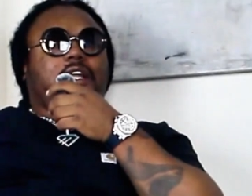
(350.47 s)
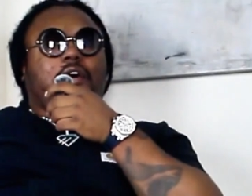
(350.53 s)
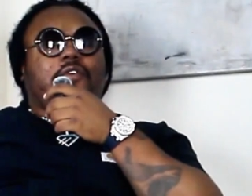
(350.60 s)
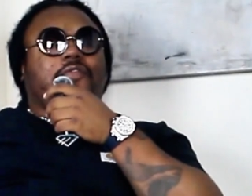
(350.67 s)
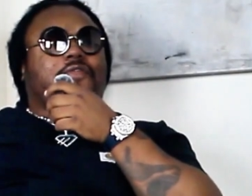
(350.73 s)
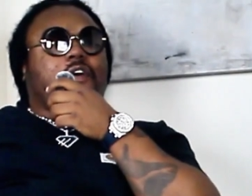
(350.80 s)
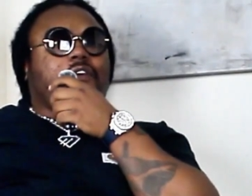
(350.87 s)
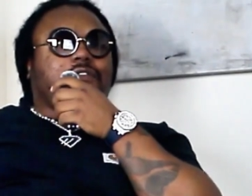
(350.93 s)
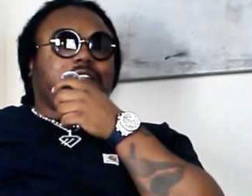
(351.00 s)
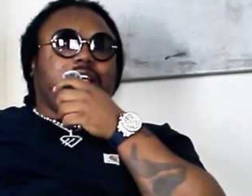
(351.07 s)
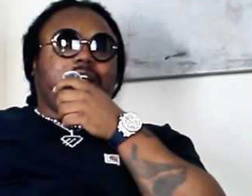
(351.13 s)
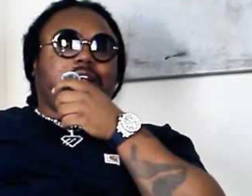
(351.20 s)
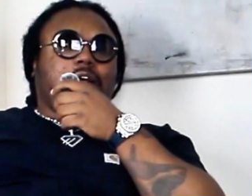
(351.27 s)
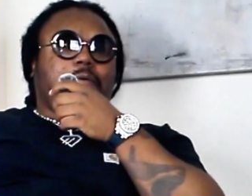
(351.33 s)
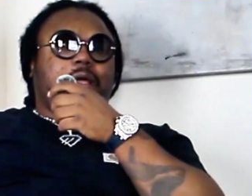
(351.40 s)
On folks,
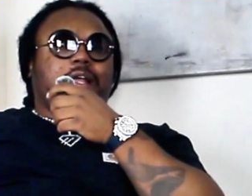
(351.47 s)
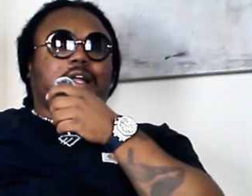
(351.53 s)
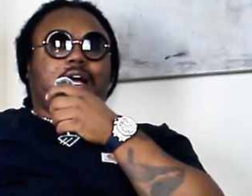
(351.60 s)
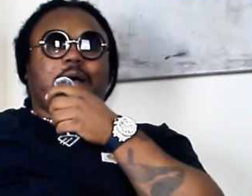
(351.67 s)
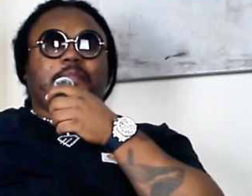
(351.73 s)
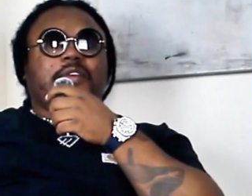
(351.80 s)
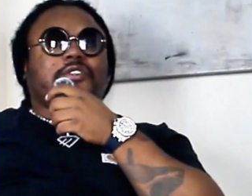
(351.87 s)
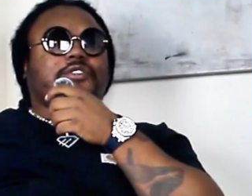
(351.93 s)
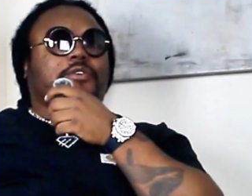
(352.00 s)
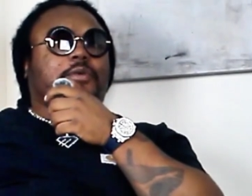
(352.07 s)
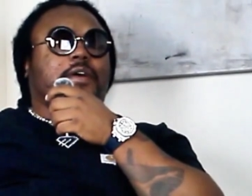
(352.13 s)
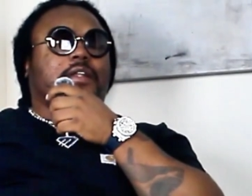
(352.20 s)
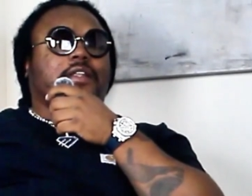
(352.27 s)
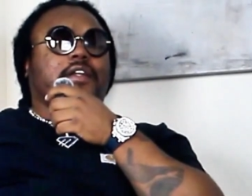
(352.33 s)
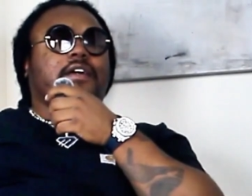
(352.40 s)
I ain't no hater. I be
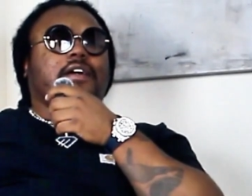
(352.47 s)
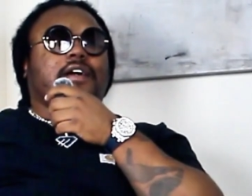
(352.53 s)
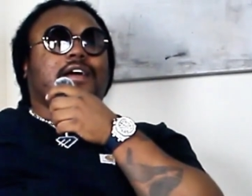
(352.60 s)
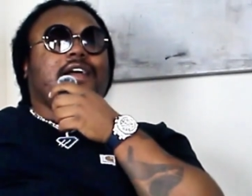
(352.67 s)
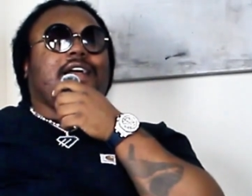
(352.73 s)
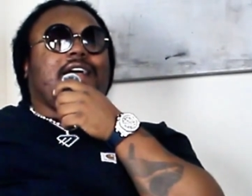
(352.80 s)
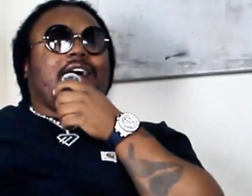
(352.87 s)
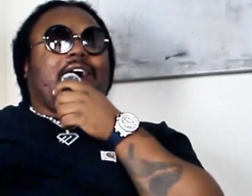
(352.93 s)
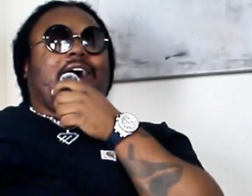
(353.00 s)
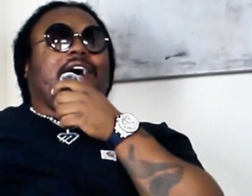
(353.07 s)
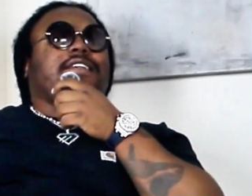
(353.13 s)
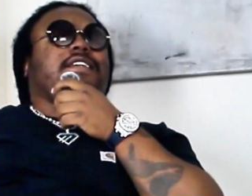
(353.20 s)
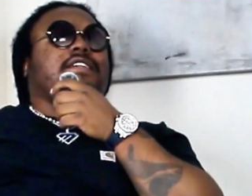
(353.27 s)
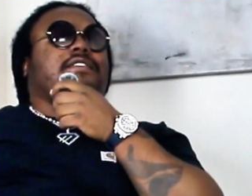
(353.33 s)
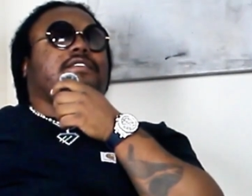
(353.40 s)
showing love.
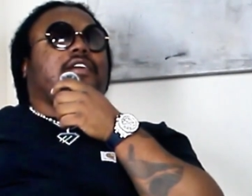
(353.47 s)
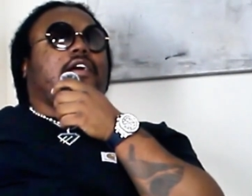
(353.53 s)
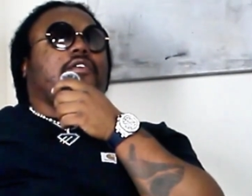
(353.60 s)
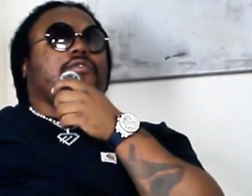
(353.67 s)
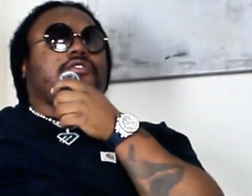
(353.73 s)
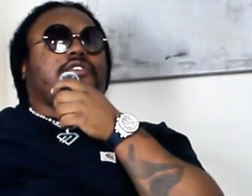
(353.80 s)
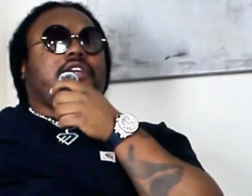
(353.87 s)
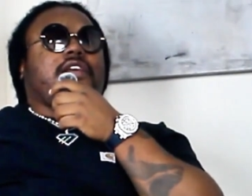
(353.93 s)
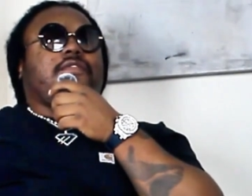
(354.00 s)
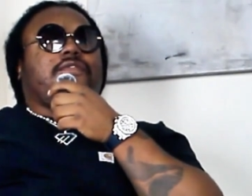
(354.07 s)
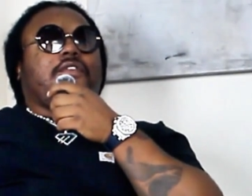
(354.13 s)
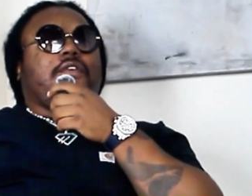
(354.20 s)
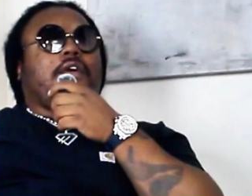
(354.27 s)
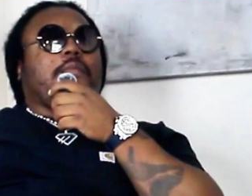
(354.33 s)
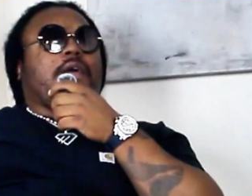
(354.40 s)
I just talk shit
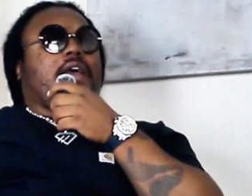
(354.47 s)
for I'm an